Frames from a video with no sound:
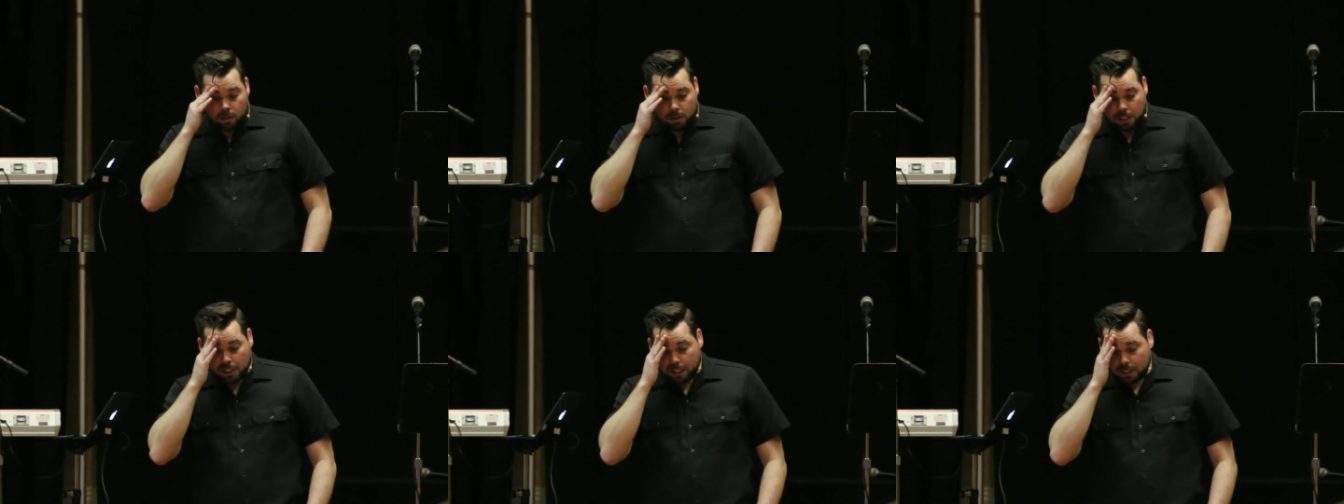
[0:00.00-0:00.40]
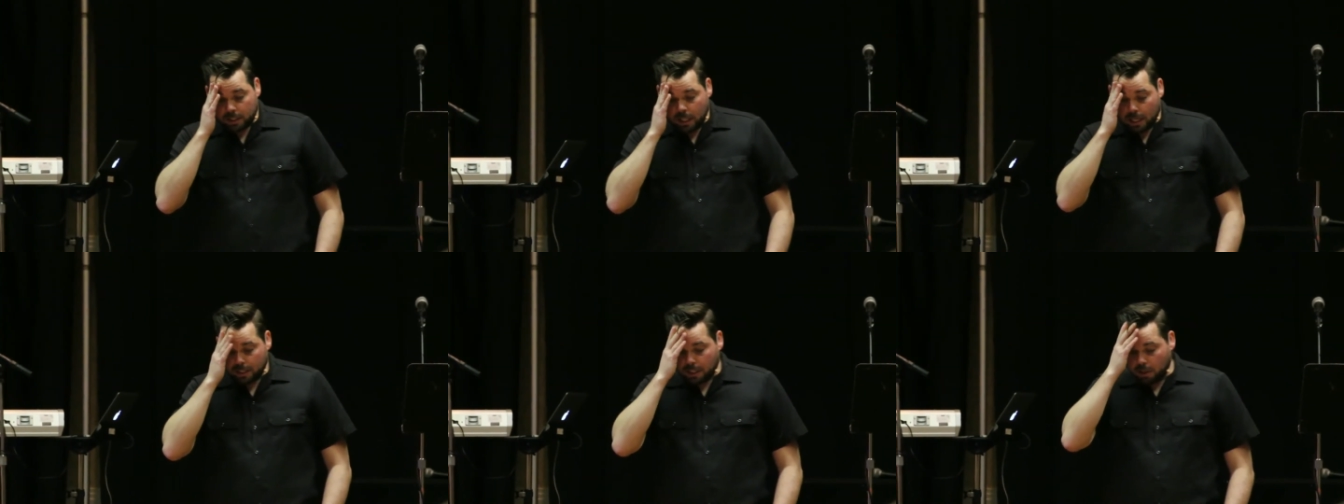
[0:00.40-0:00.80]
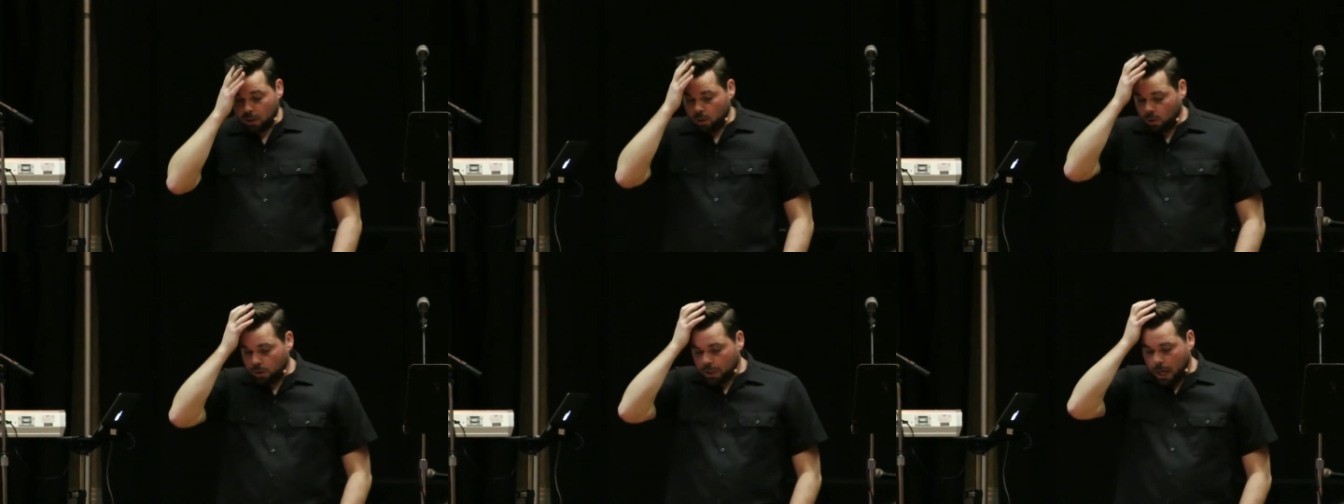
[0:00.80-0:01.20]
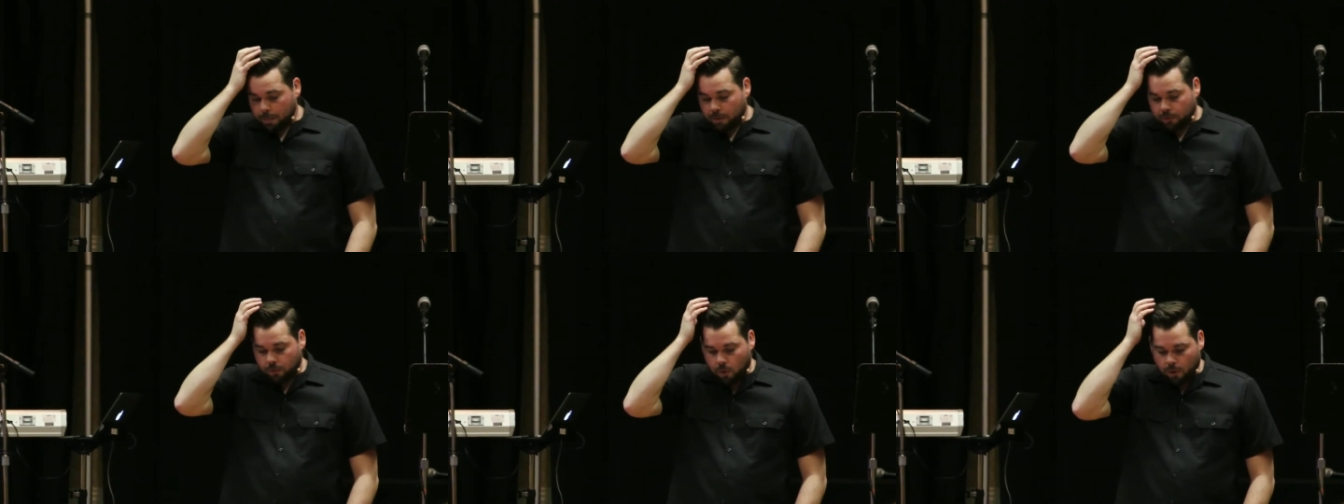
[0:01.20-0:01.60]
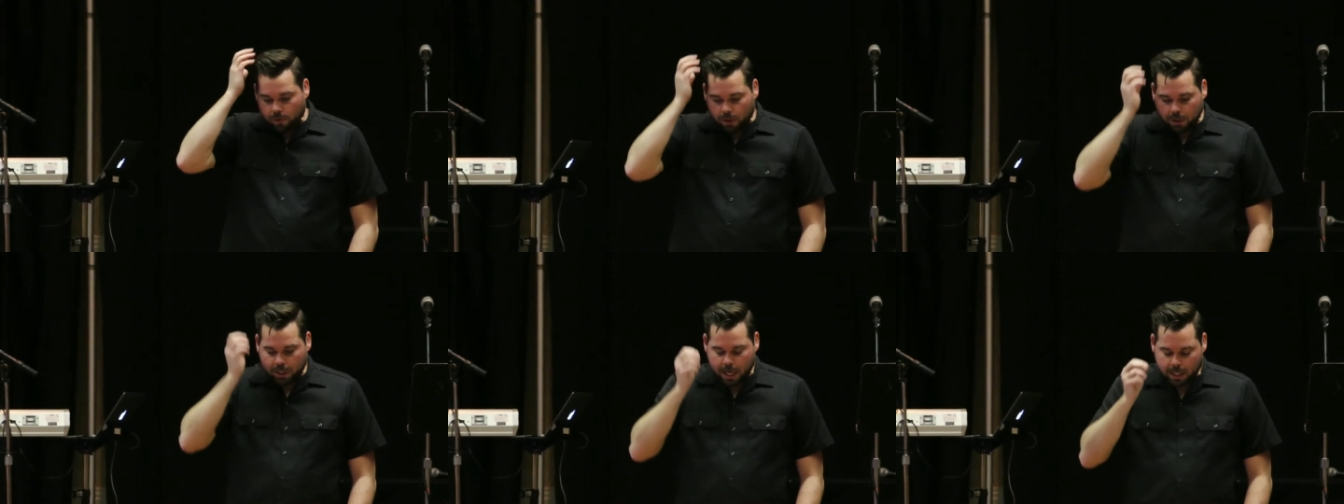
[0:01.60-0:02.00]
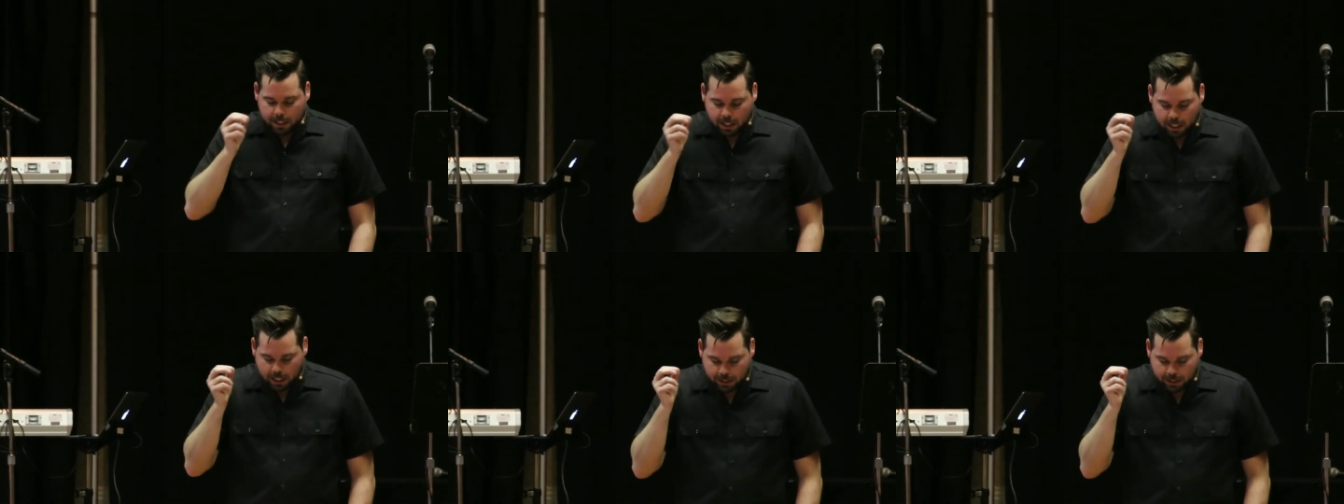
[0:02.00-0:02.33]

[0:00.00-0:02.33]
Jesus says in Luke chapter 4, verse 18,